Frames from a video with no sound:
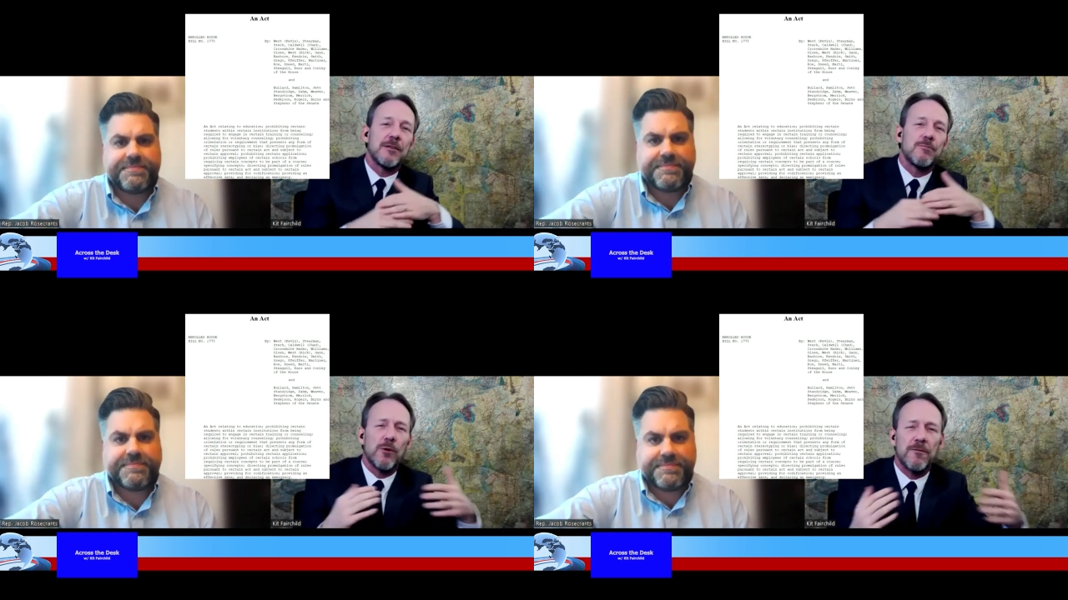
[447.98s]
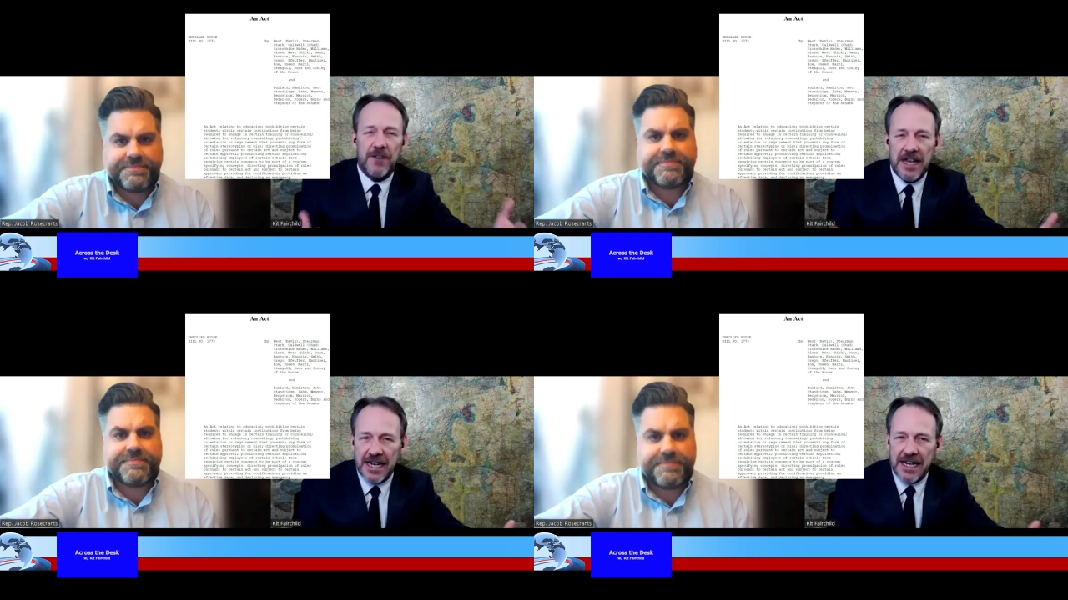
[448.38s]
Speaker 1: The more
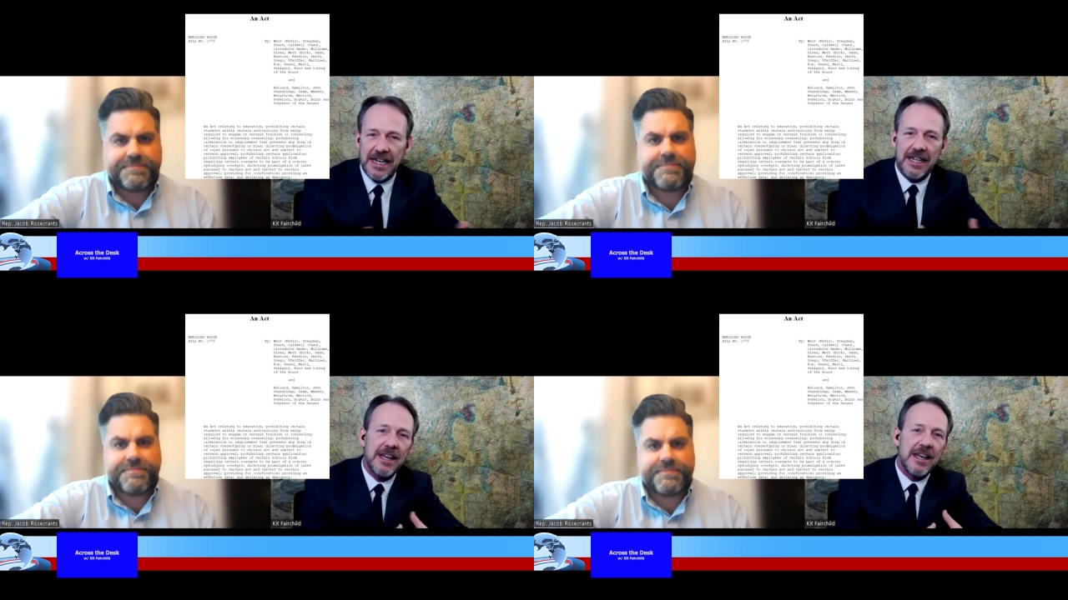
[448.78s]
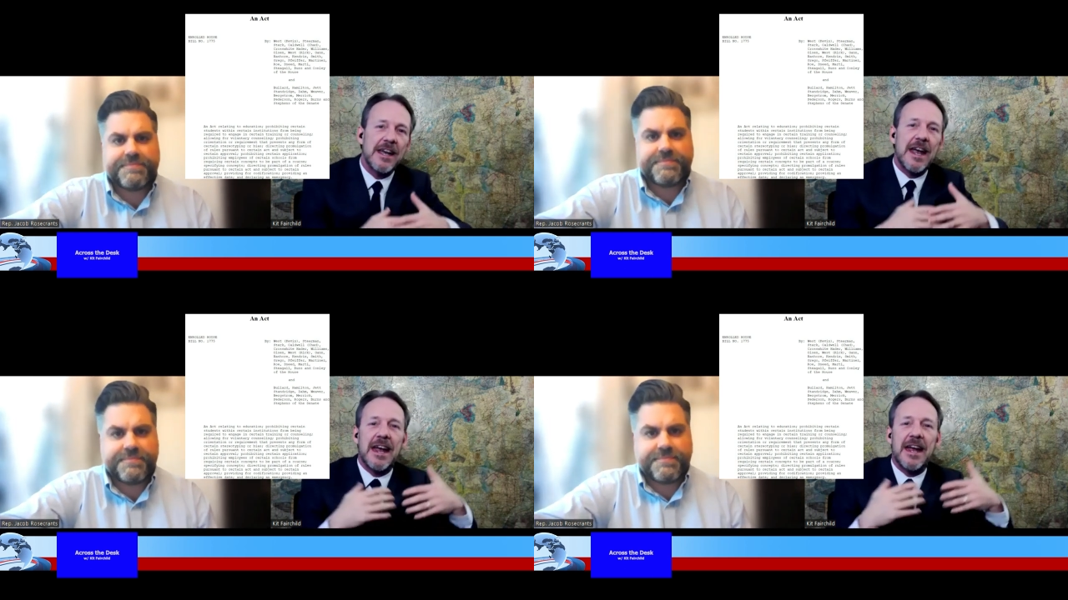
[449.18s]
vague
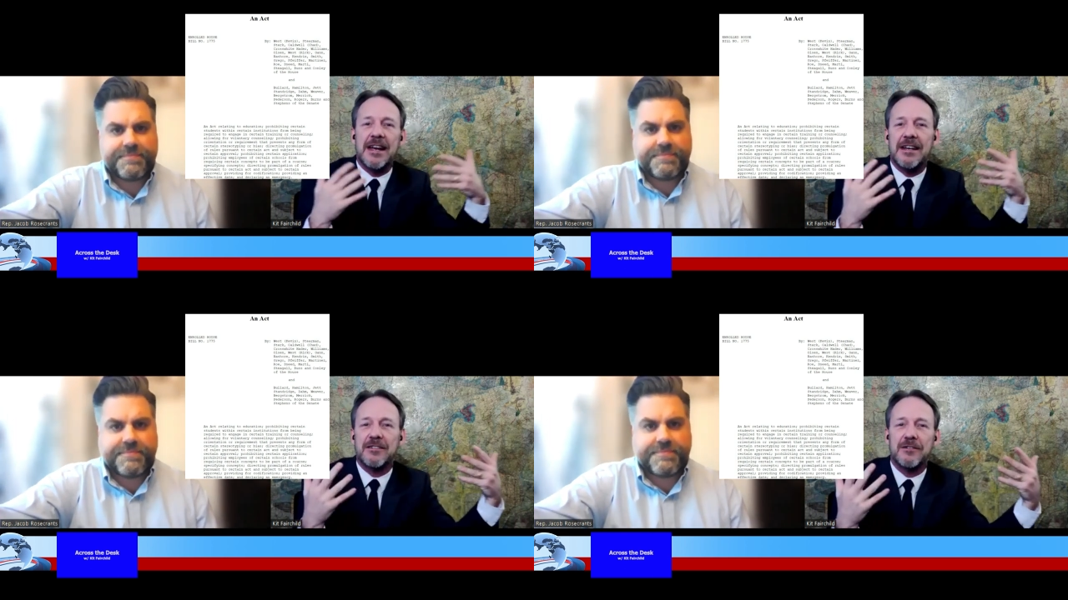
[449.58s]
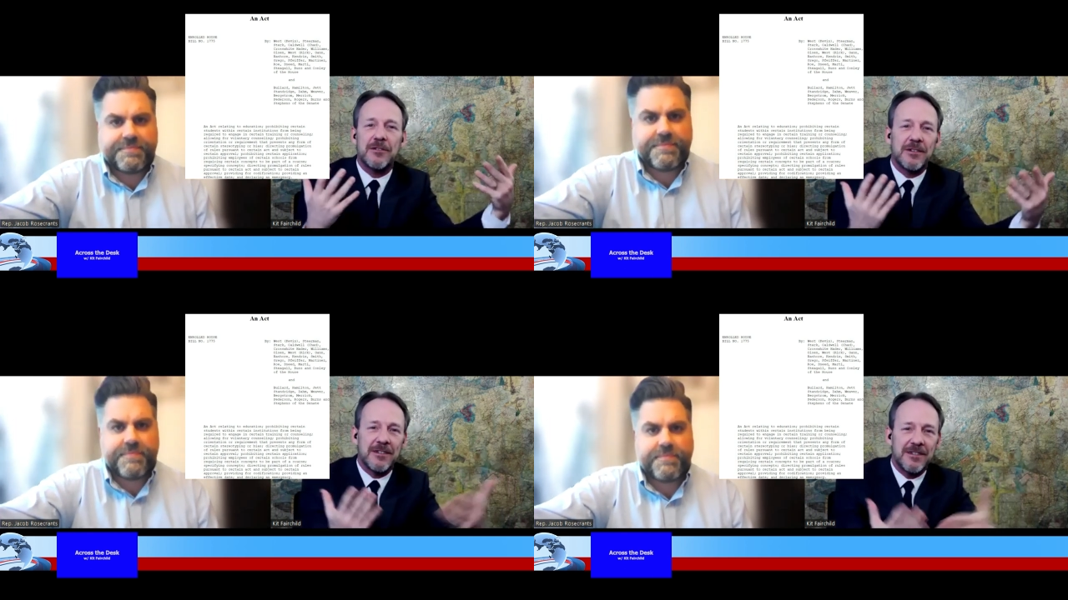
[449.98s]
and
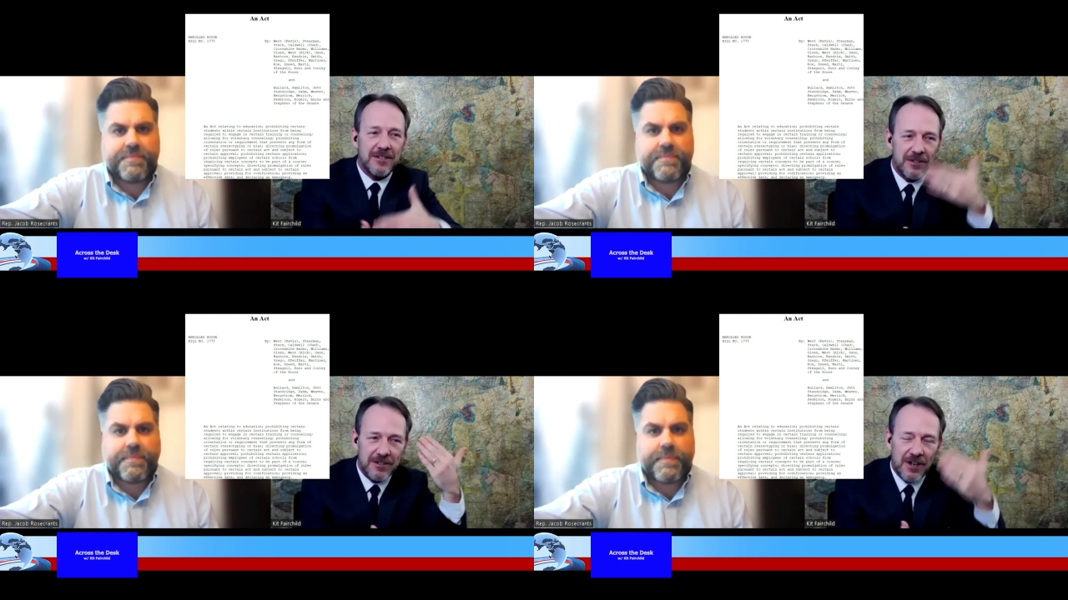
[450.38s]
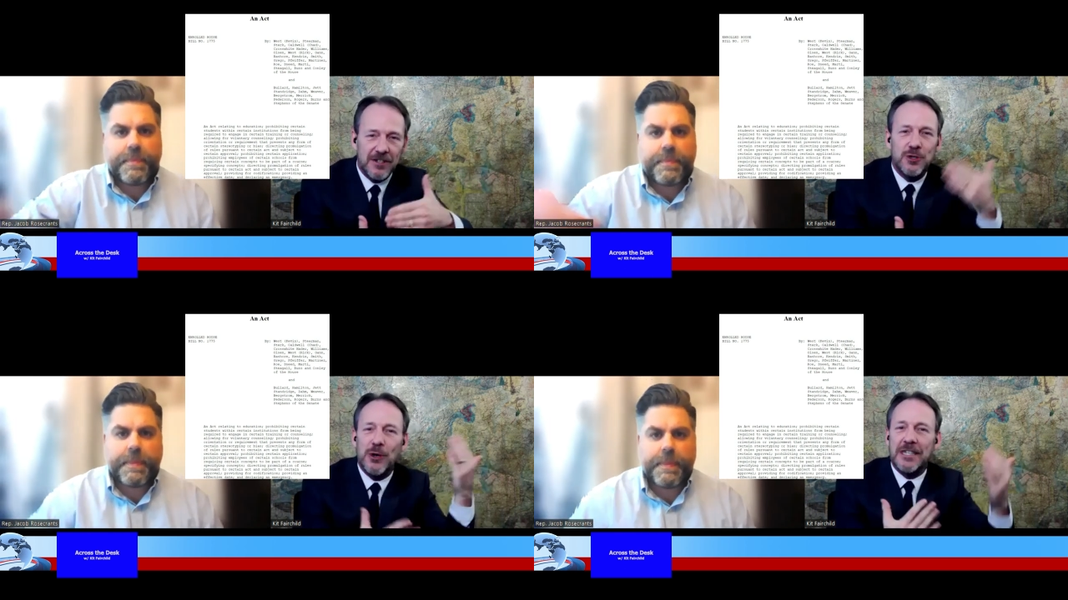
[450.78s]

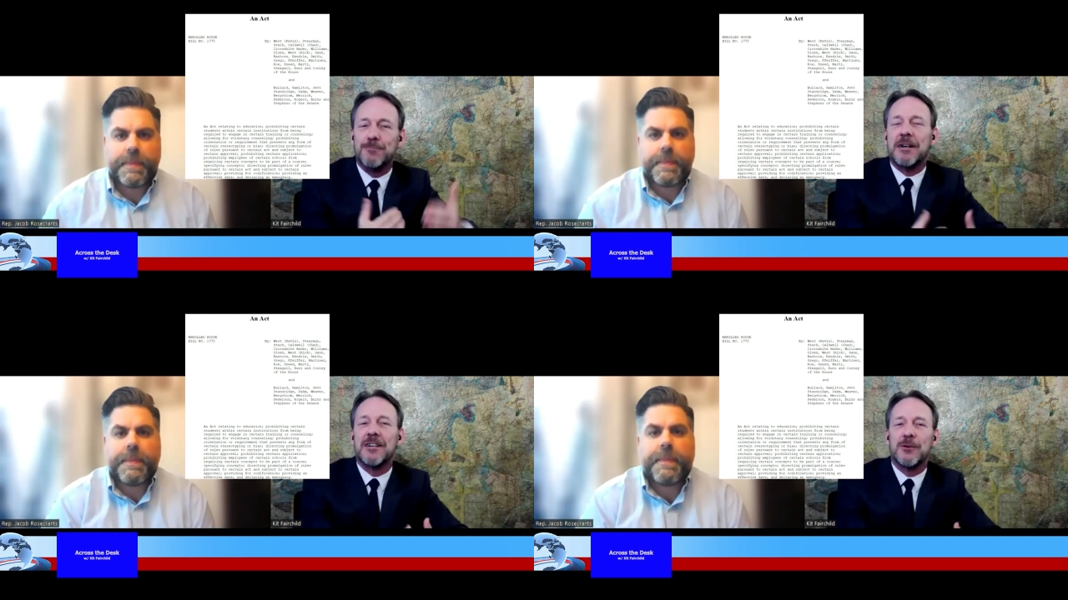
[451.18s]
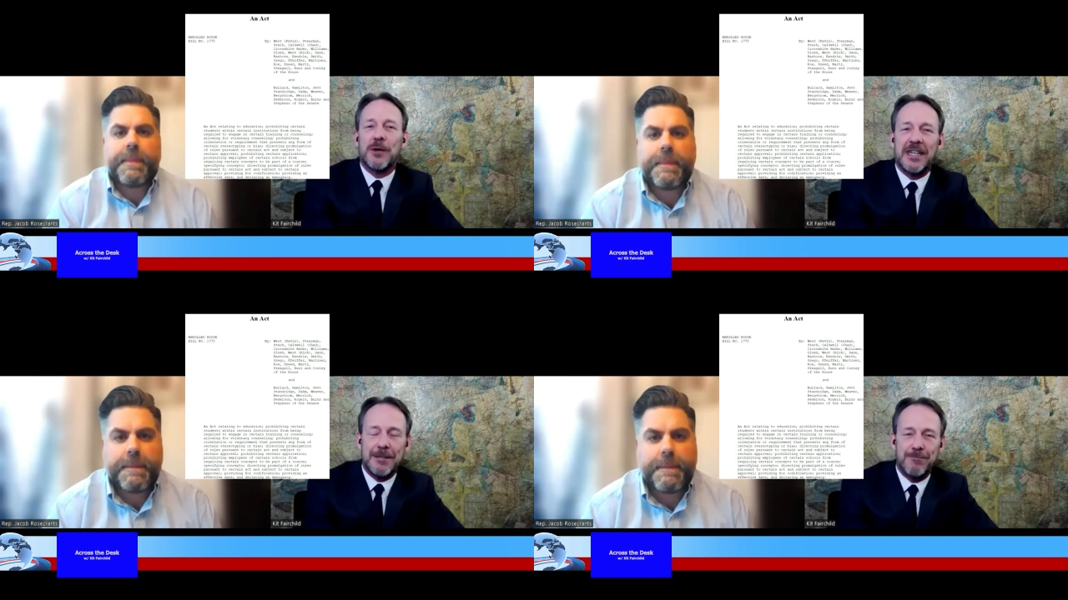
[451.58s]
untransparent
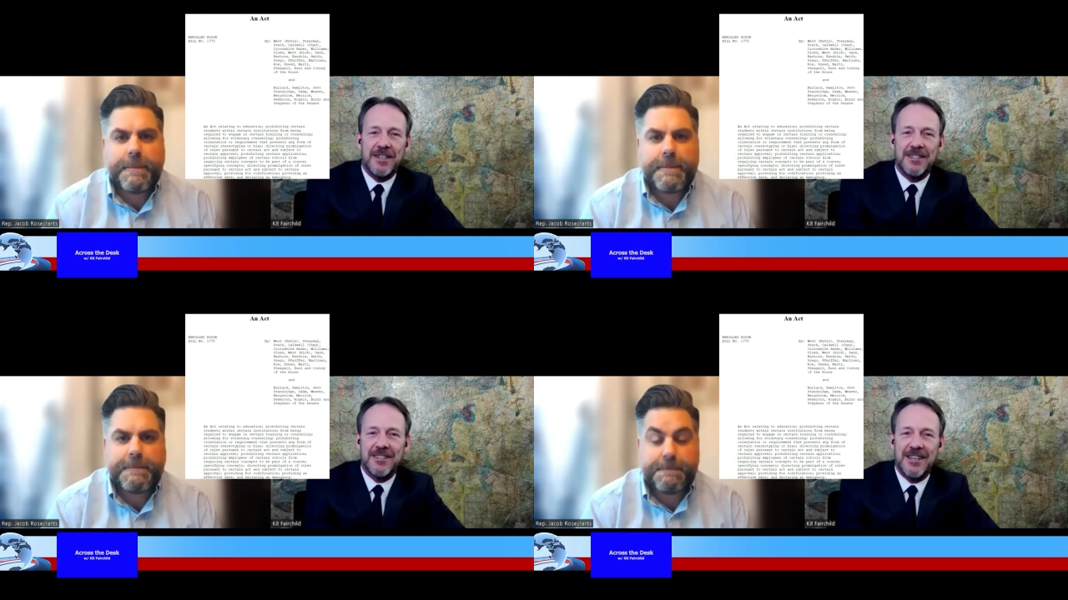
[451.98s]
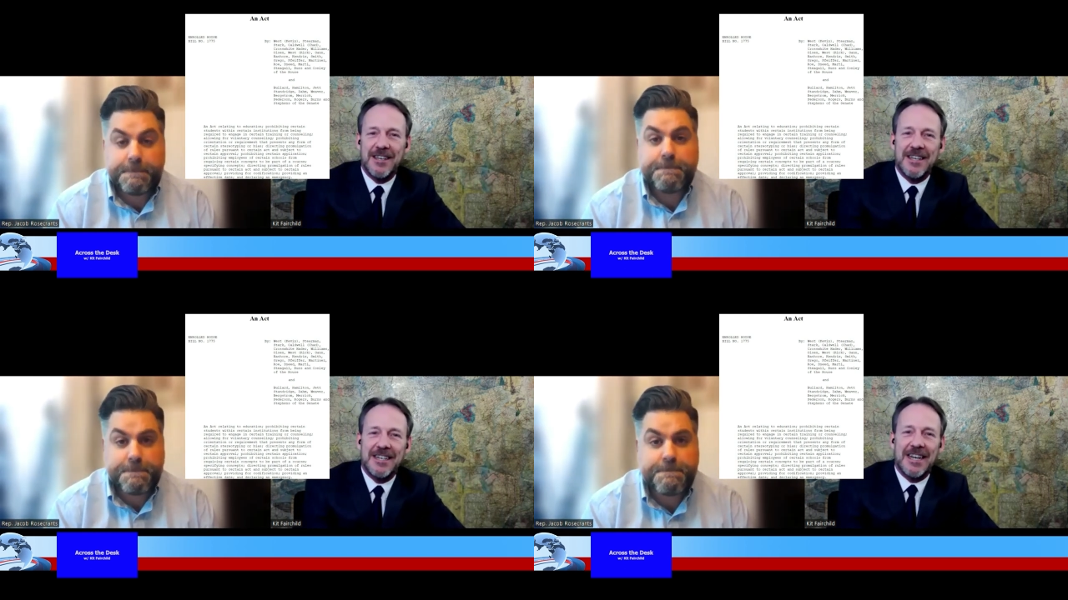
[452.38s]
we keep this,
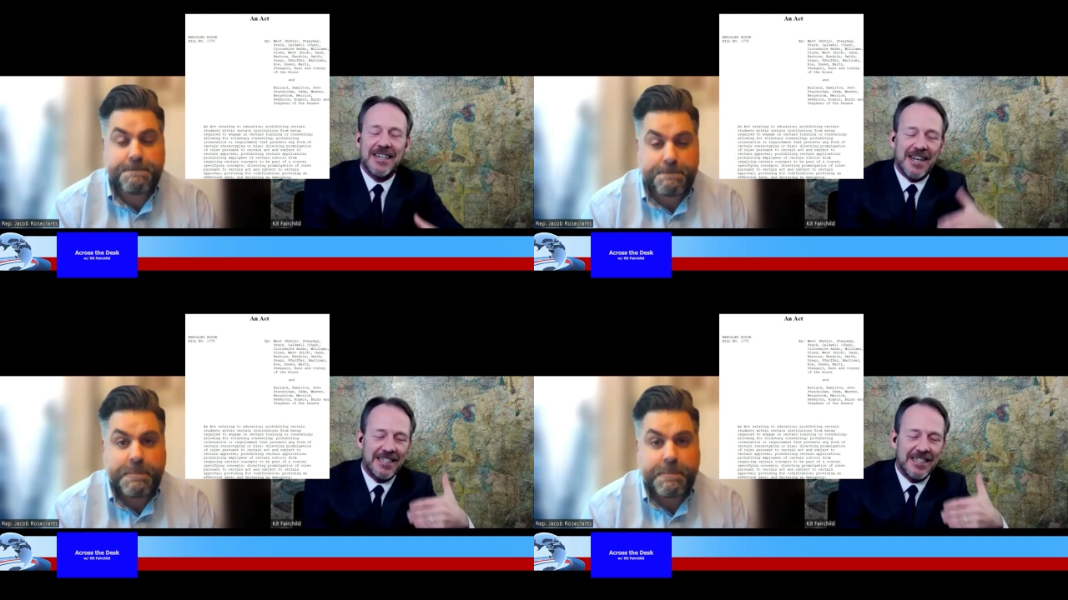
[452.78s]
and